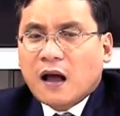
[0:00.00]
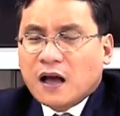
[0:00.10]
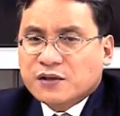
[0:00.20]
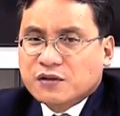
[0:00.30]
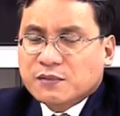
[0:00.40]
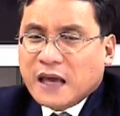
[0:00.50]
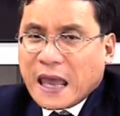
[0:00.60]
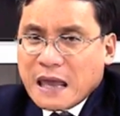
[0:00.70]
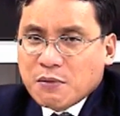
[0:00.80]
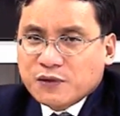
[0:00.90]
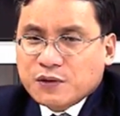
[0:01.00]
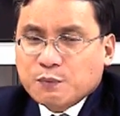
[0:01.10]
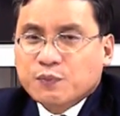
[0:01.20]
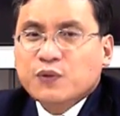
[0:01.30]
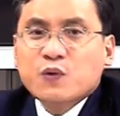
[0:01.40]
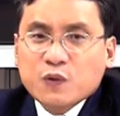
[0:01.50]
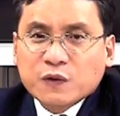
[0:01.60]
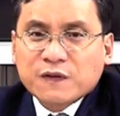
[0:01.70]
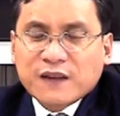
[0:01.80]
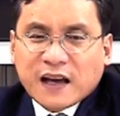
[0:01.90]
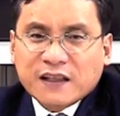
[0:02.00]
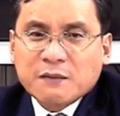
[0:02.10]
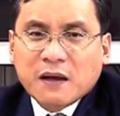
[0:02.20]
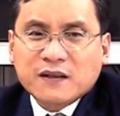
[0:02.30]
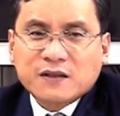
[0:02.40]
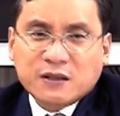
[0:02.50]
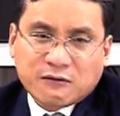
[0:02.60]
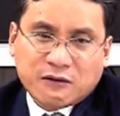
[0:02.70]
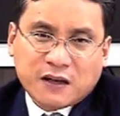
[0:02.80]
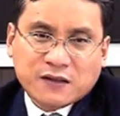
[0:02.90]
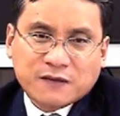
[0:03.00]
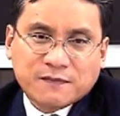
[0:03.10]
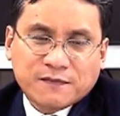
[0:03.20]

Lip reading: has to be able to prove that he made this declaration.